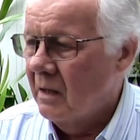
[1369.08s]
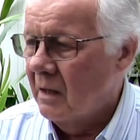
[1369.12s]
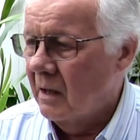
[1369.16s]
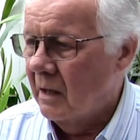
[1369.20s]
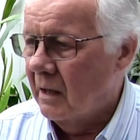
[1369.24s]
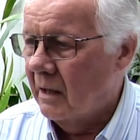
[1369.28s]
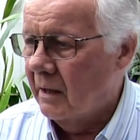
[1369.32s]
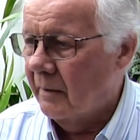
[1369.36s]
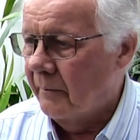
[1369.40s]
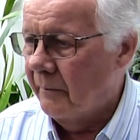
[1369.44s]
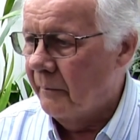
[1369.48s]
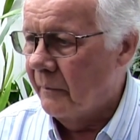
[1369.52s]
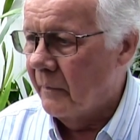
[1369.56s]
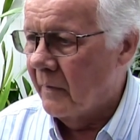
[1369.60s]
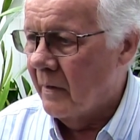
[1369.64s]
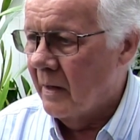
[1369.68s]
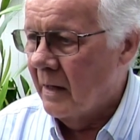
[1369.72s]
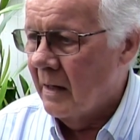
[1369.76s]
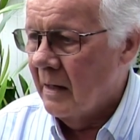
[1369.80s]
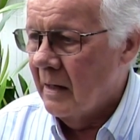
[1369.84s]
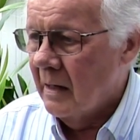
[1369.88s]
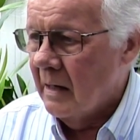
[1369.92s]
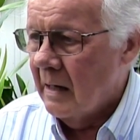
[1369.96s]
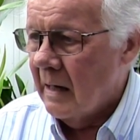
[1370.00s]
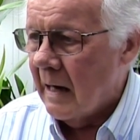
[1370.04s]

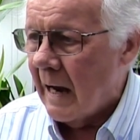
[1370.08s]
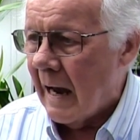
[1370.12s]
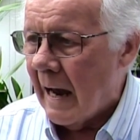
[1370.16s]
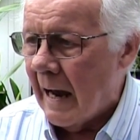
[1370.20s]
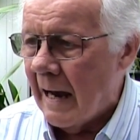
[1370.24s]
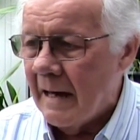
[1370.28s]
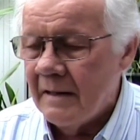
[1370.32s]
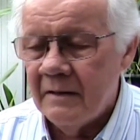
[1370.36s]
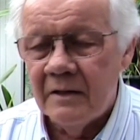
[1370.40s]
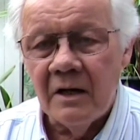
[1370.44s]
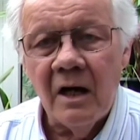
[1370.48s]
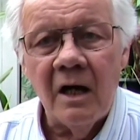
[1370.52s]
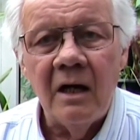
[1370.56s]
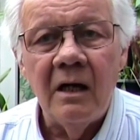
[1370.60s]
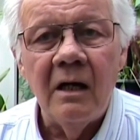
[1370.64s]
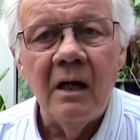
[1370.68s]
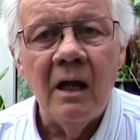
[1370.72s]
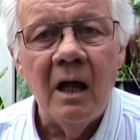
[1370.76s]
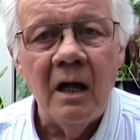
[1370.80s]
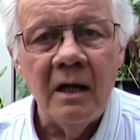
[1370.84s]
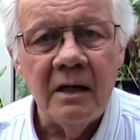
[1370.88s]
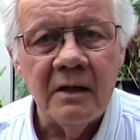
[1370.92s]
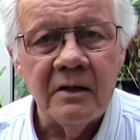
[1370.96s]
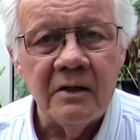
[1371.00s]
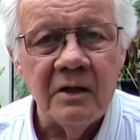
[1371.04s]
And I
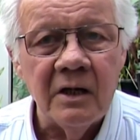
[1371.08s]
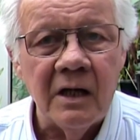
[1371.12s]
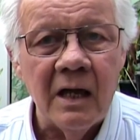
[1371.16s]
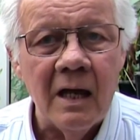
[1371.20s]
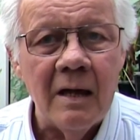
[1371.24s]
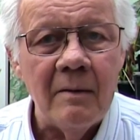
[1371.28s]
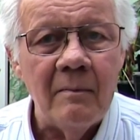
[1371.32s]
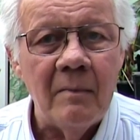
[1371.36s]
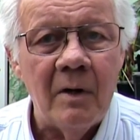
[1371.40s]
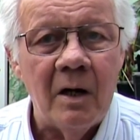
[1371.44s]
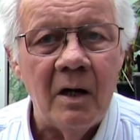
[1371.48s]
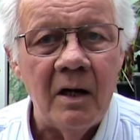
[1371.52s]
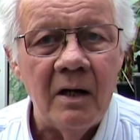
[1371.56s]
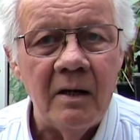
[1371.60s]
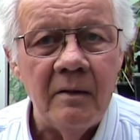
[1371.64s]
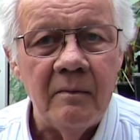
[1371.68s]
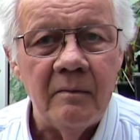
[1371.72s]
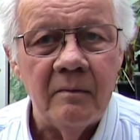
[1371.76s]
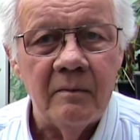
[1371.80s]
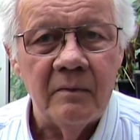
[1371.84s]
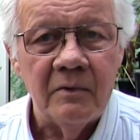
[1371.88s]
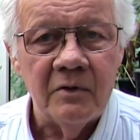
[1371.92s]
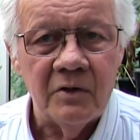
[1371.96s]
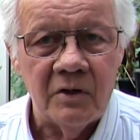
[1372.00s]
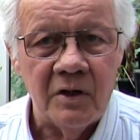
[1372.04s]
like to get my
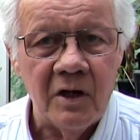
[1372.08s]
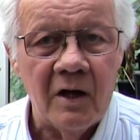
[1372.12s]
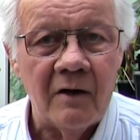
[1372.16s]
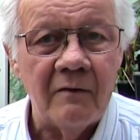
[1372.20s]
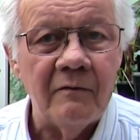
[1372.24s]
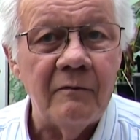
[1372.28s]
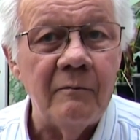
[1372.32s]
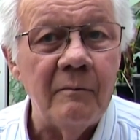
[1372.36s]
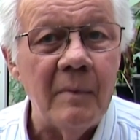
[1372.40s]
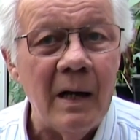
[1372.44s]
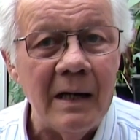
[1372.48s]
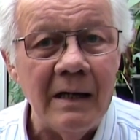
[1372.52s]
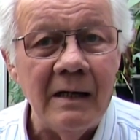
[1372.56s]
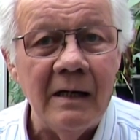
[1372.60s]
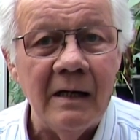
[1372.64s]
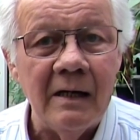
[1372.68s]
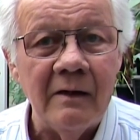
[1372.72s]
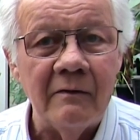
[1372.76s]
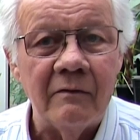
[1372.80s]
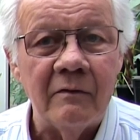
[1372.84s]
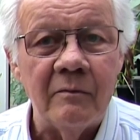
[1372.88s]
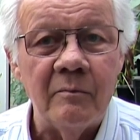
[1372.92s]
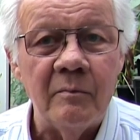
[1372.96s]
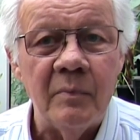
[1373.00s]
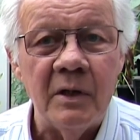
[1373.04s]
stuff
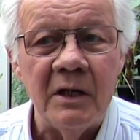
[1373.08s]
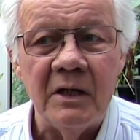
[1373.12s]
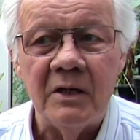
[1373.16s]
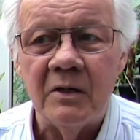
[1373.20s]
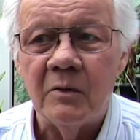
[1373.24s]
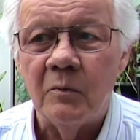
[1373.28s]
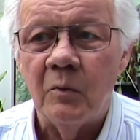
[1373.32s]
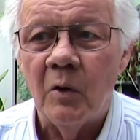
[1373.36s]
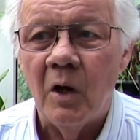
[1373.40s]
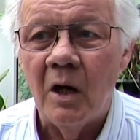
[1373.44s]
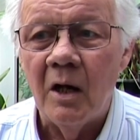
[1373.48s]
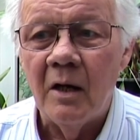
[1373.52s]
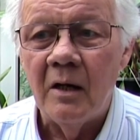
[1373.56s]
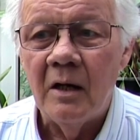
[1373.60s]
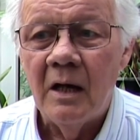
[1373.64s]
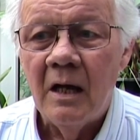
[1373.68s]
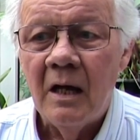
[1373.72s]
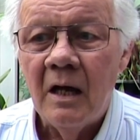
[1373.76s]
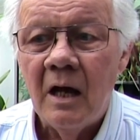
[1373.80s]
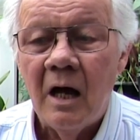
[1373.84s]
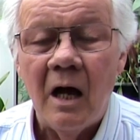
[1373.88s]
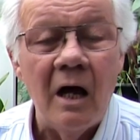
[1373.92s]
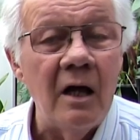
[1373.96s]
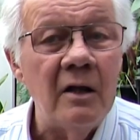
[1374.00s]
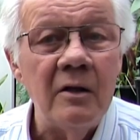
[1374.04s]
mainly from Peter White.
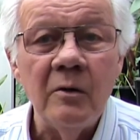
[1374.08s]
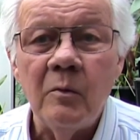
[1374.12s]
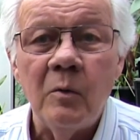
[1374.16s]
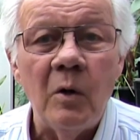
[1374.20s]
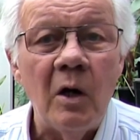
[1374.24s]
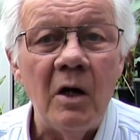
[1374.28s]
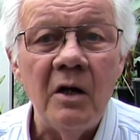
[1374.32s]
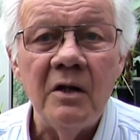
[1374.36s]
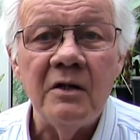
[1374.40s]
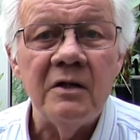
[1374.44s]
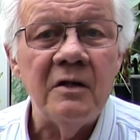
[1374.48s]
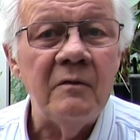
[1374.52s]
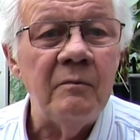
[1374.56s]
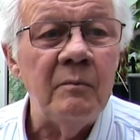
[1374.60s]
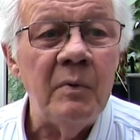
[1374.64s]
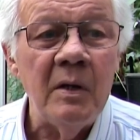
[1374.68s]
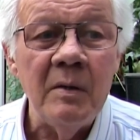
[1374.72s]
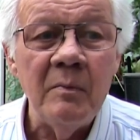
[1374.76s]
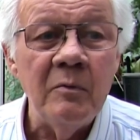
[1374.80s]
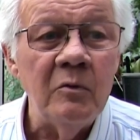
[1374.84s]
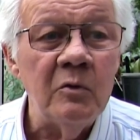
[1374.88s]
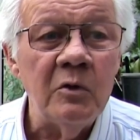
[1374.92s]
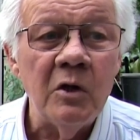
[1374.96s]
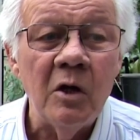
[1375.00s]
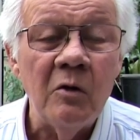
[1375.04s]
Otherwise, if
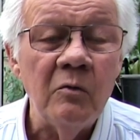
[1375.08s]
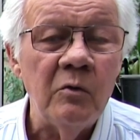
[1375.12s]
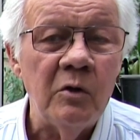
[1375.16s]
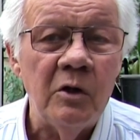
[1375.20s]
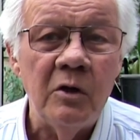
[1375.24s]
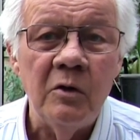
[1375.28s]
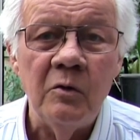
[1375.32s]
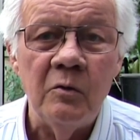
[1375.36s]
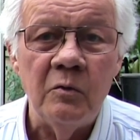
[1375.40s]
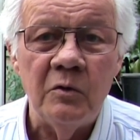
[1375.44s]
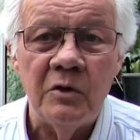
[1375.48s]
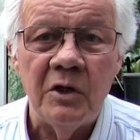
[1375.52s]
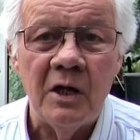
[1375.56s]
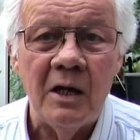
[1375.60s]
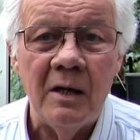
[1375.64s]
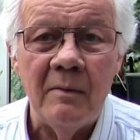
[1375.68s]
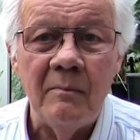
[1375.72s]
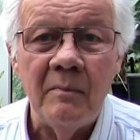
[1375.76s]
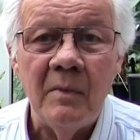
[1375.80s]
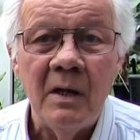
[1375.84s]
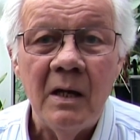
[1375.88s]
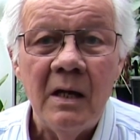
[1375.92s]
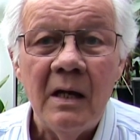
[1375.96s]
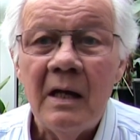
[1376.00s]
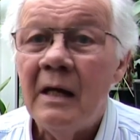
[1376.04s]
people don't use
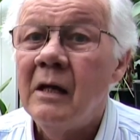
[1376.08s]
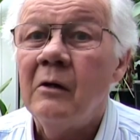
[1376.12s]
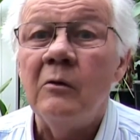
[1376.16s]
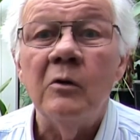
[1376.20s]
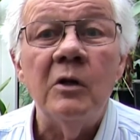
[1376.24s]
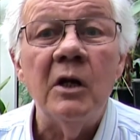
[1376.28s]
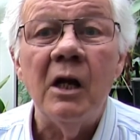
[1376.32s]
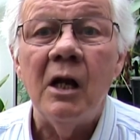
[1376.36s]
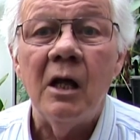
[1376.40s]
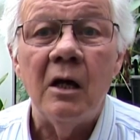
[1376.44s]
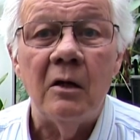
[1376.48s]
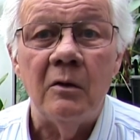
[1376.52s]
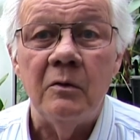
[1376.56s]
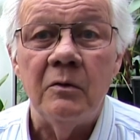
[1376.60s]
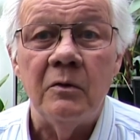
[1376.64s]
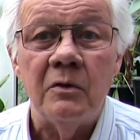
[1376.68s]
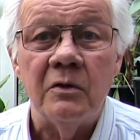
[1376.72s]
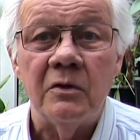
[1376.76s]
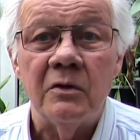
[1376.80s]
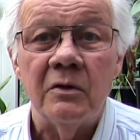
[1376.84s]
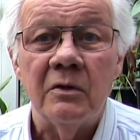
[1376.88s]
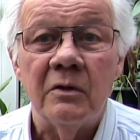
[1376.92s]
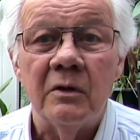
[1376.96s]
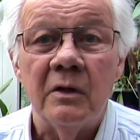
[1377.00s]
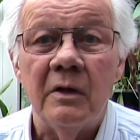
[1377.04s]
him, he'll
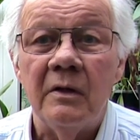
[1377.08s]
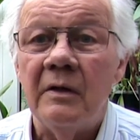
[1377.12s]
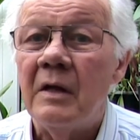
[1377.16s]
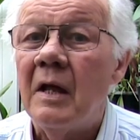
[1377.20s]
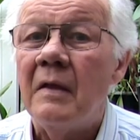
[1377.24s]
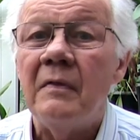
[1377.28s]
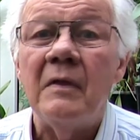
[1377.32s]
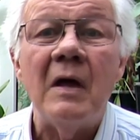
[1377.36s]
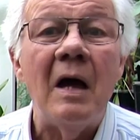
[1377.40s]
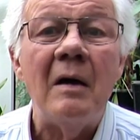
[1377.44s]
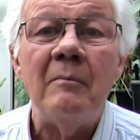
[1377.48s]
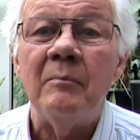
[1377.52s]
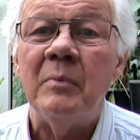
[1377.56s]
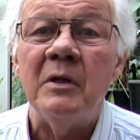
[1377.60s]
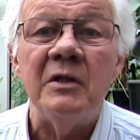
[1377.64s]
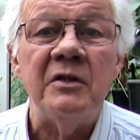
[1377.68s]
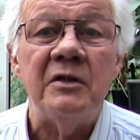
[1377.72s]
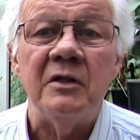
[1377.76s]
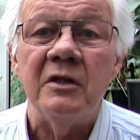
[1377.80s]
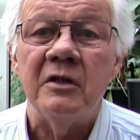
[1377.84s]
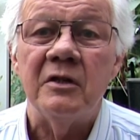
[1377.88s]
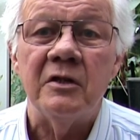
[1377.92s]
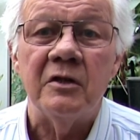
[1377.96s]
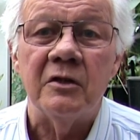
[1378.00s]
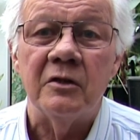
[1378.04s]
close, and then that
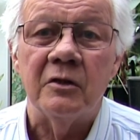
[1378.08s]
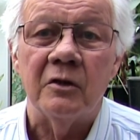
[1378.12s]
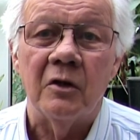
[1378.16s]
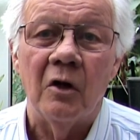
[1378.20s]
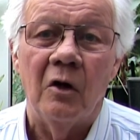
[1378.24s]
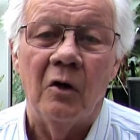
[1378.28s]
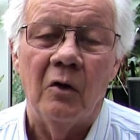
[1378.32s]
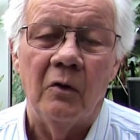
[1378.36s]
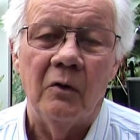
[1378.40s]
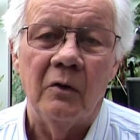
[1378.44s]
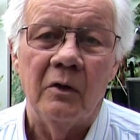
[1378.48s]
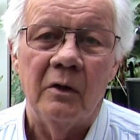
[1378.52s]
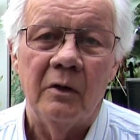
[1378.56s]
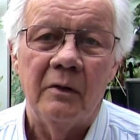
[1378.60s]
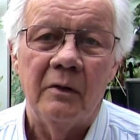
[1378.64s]
business is gone.